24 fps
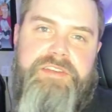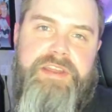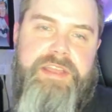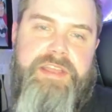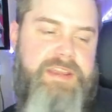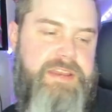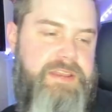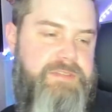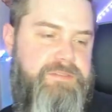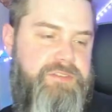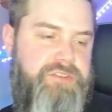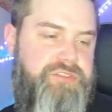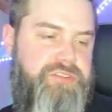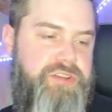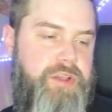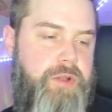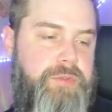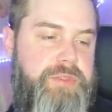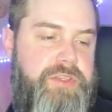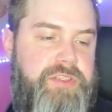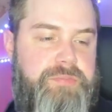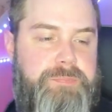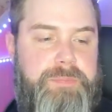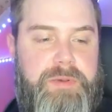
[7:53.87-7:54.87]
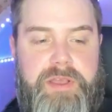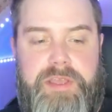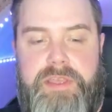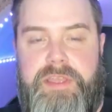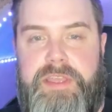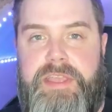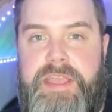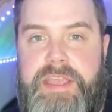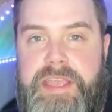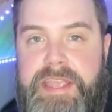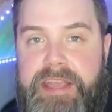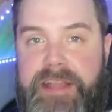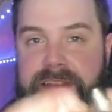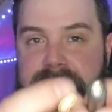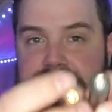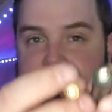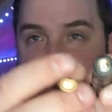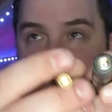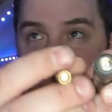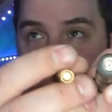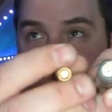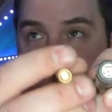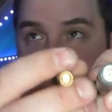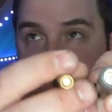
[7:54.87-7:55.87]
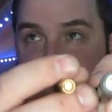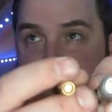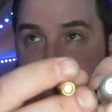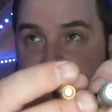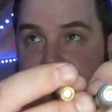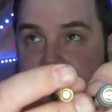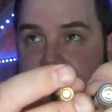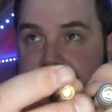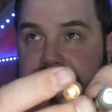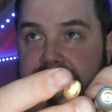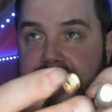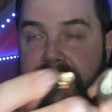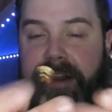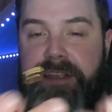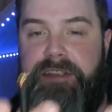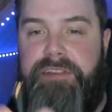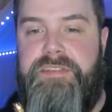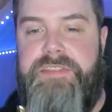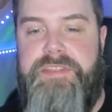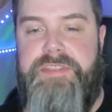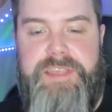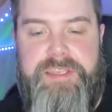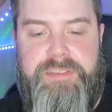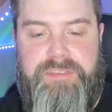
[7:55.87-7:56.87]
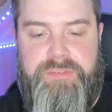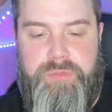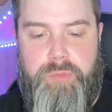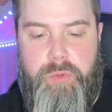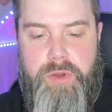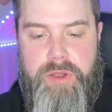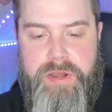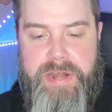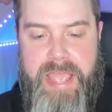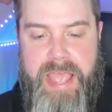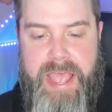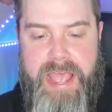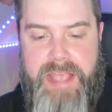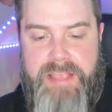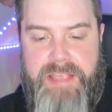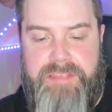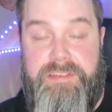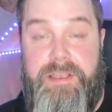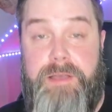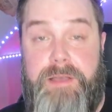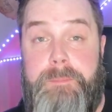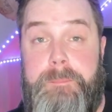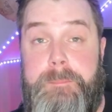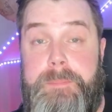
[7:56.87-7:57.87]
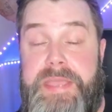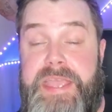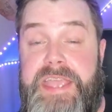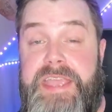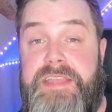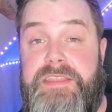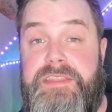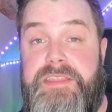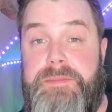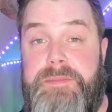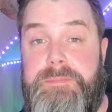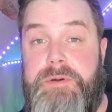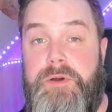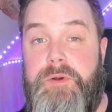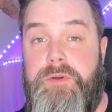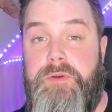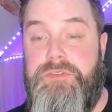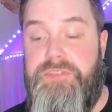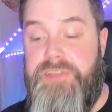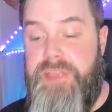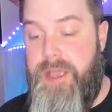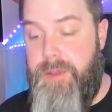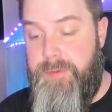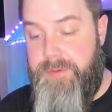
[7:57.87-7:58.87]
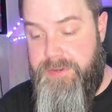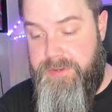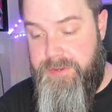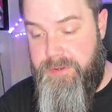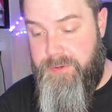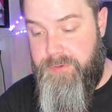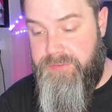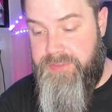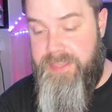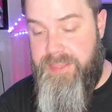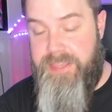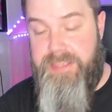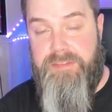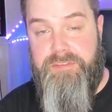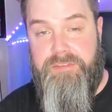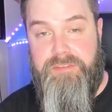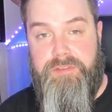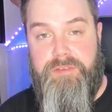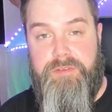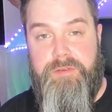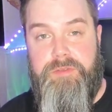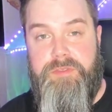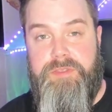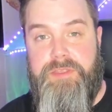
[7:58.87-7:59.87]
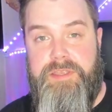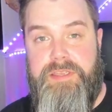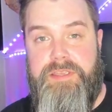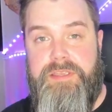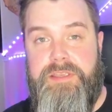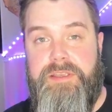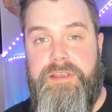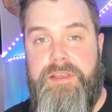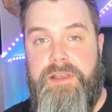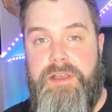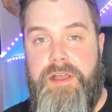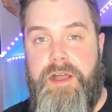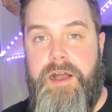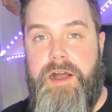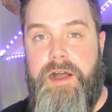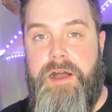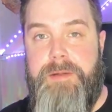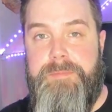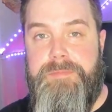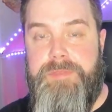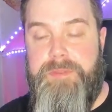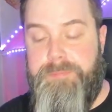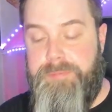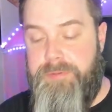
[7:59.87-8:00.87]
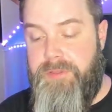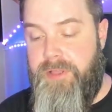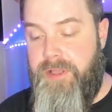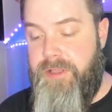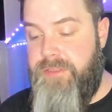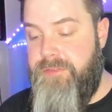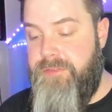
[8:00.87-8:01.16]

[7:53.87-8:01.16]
I can even show this, but inside the little antennas, this one has a pin that pokes out and goes into the plug of the